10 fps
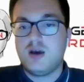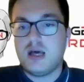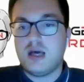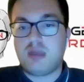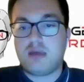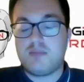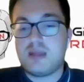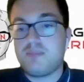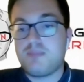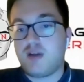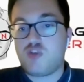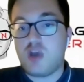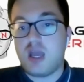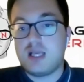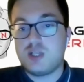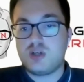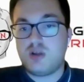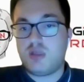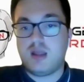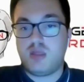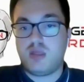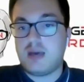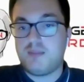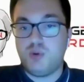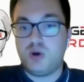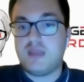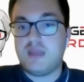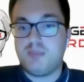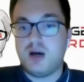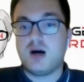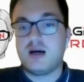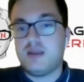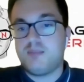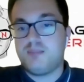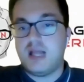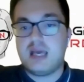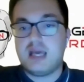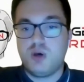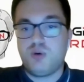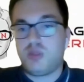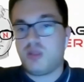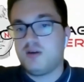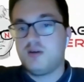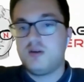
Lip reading: has been the biggest change since booking that part and then playing Moose and